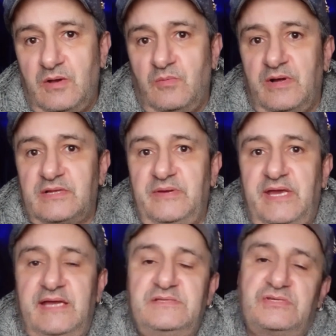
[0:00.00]
Welcome
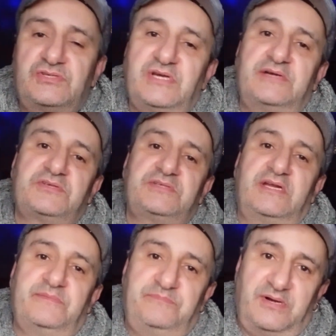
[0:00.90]
again to Joe
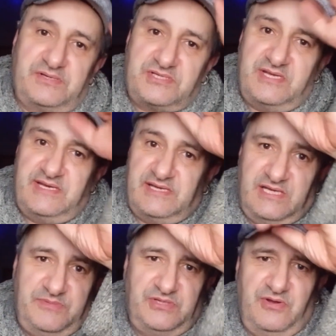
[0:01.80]
Stunner Boxing. I
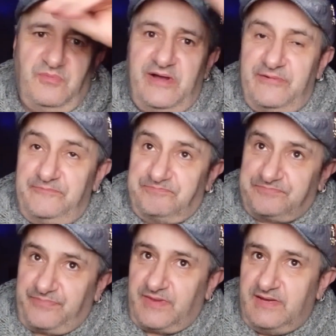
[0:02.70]
hope you're doing well.
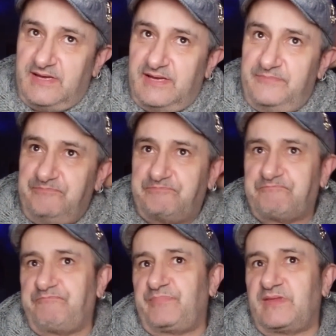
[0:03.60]
You
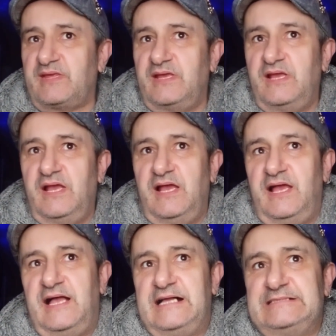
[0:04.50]

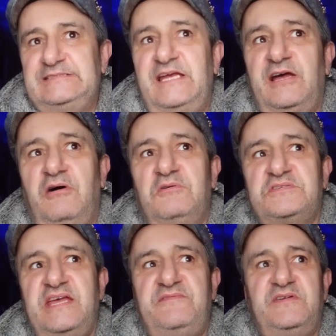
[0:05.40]
know, I was
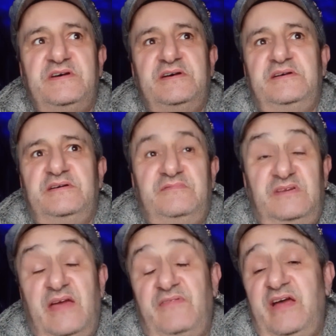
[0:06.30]

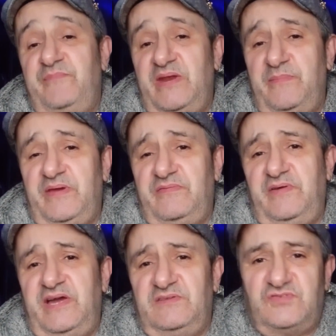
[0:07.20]
never have been a big
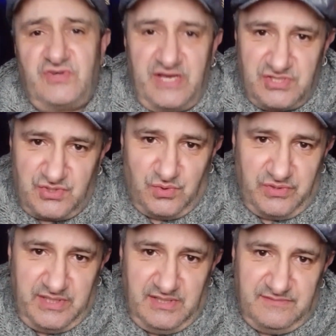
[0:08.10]
fan of trash
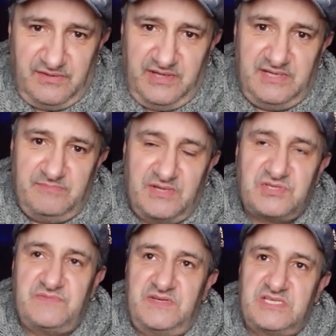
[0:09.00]
talking. I find
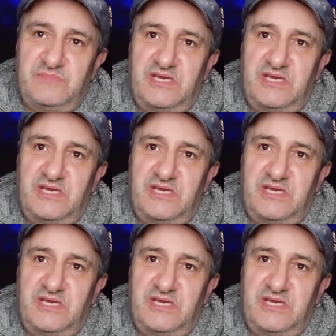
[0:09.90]
most of it to be